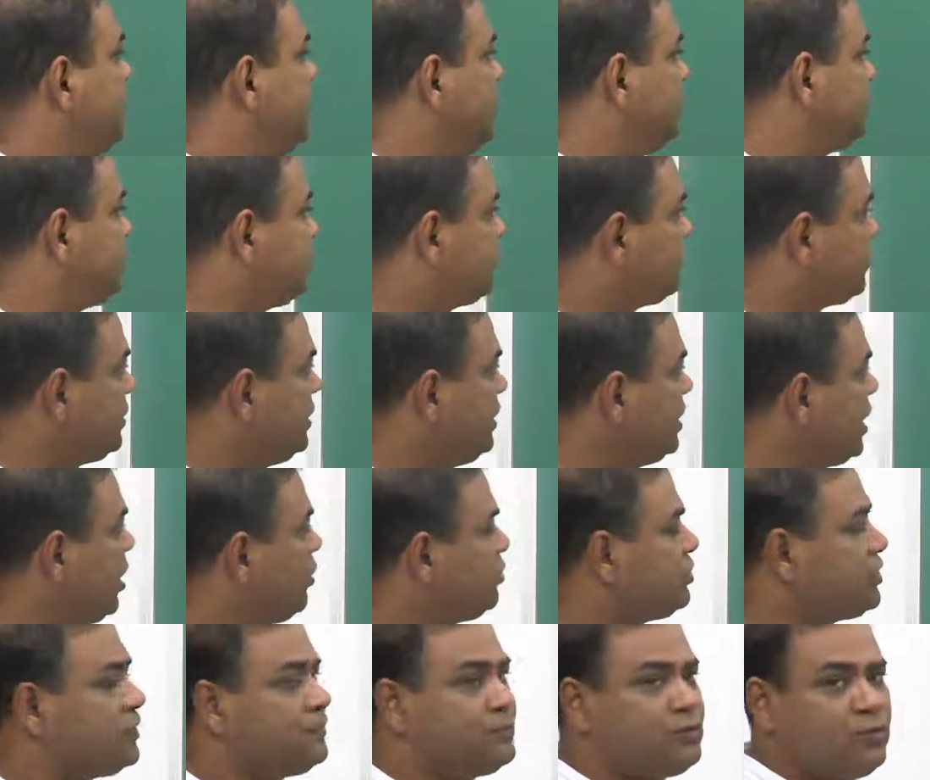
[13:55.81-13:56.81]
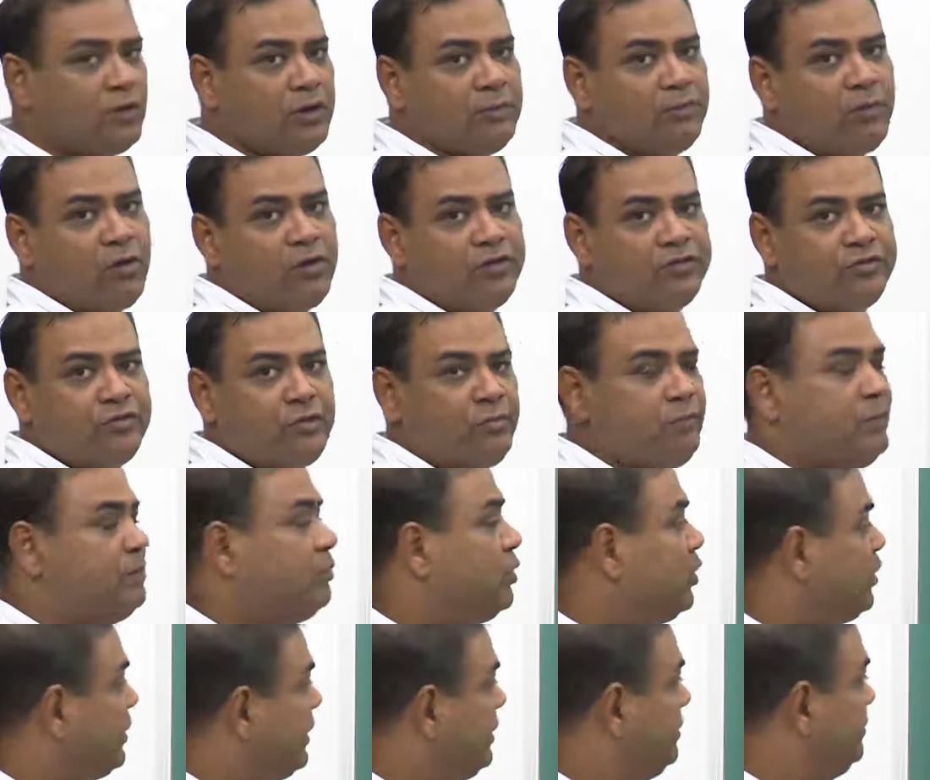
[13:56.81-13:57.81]
So, 3 out of 12 bonds will be
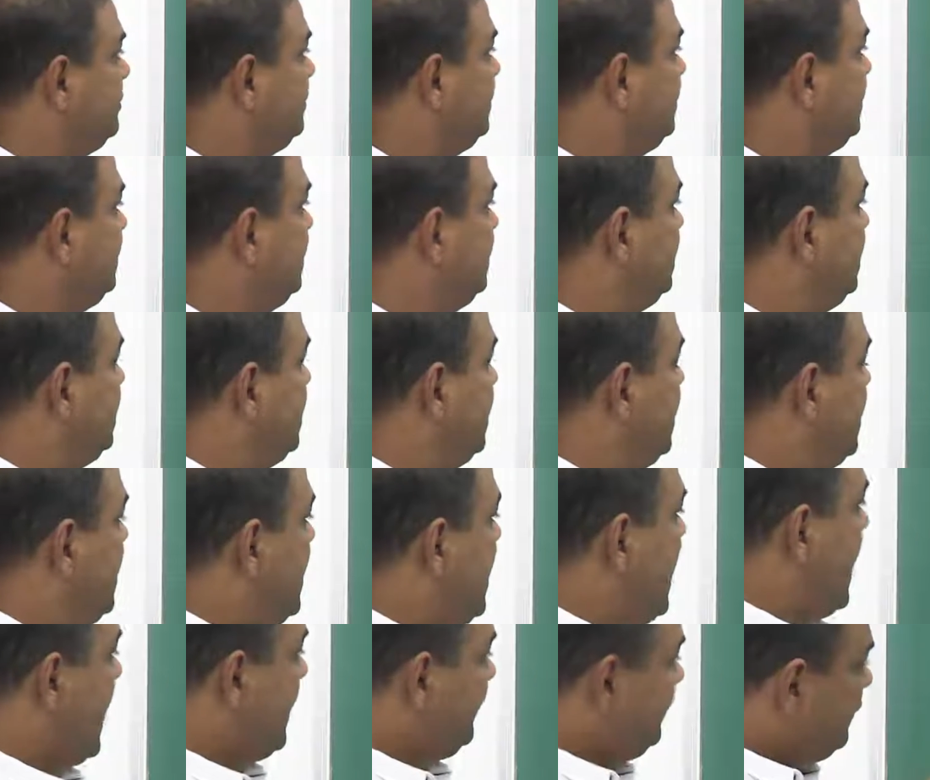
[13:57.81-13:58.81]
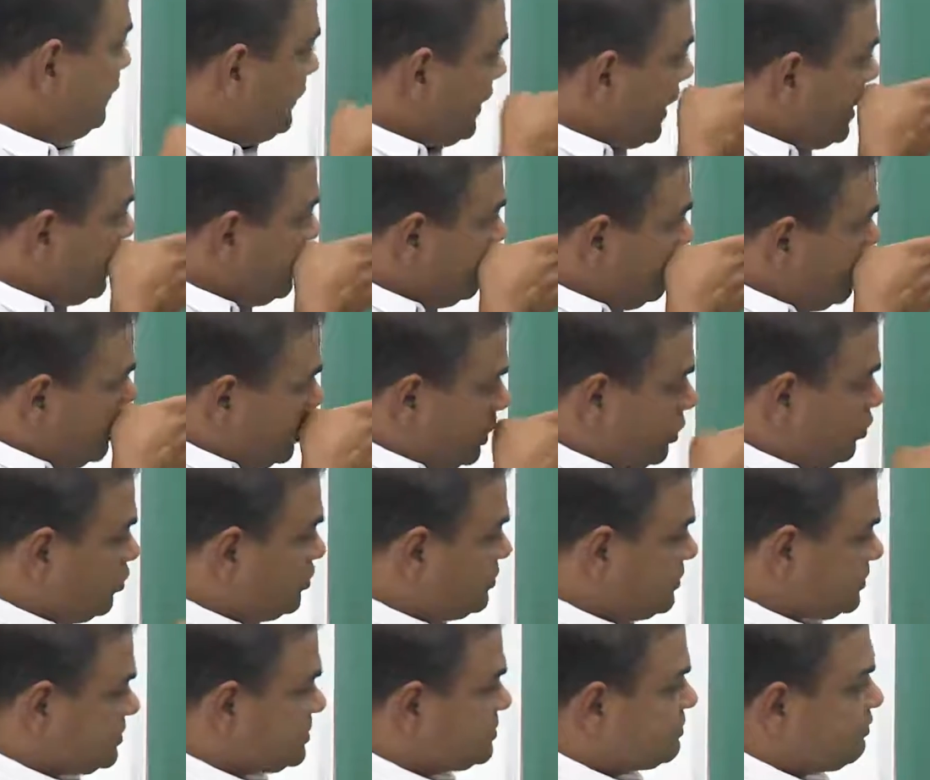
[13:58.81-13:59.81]
broken, and then you
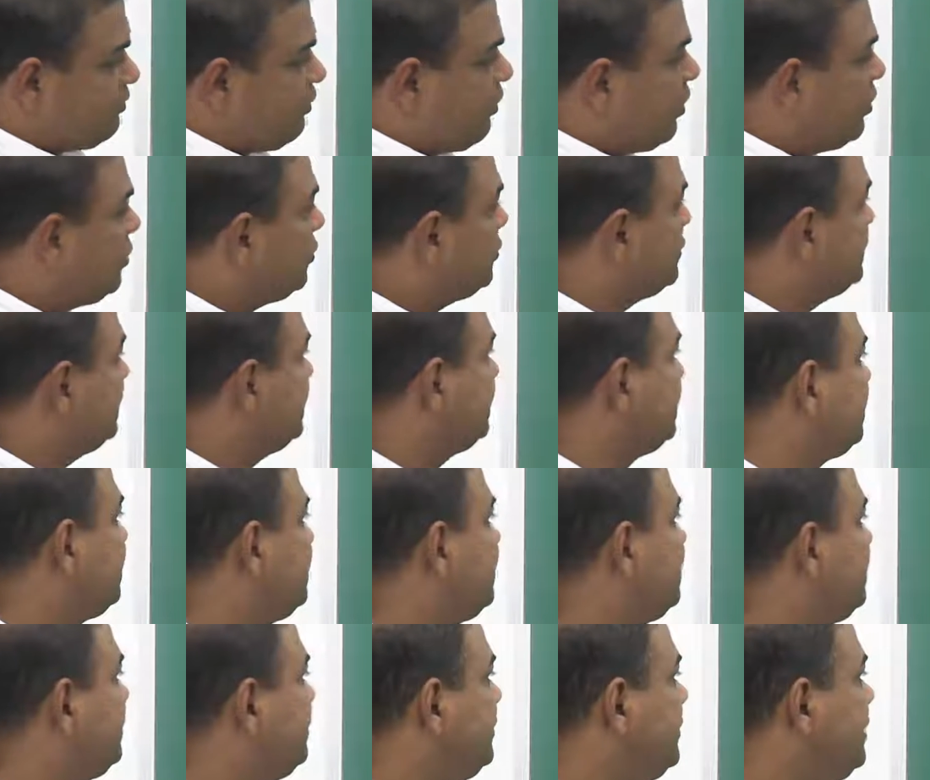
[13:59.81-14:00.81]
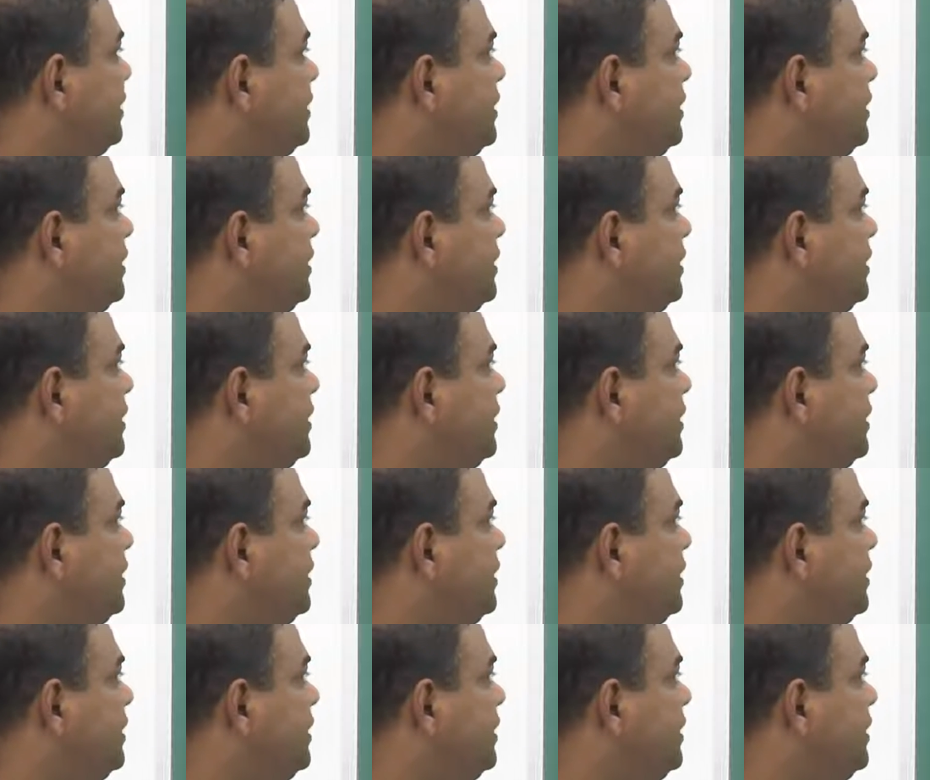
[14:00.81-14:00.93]
just follow this